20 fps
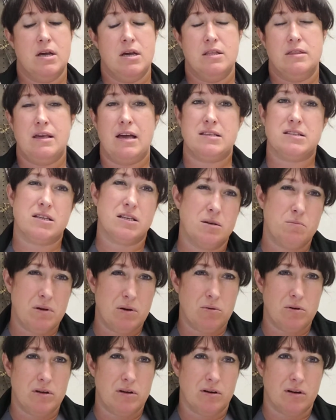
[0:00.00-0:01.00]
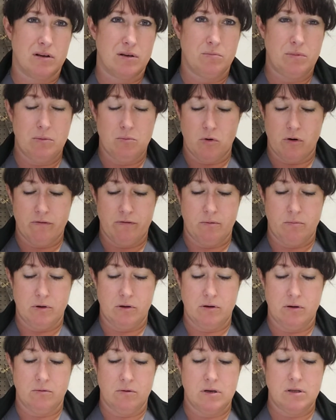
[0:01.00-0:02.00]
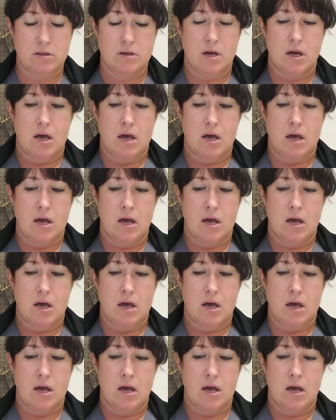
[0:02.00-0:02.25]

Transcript: that's going to be what you're going to be more familiar with.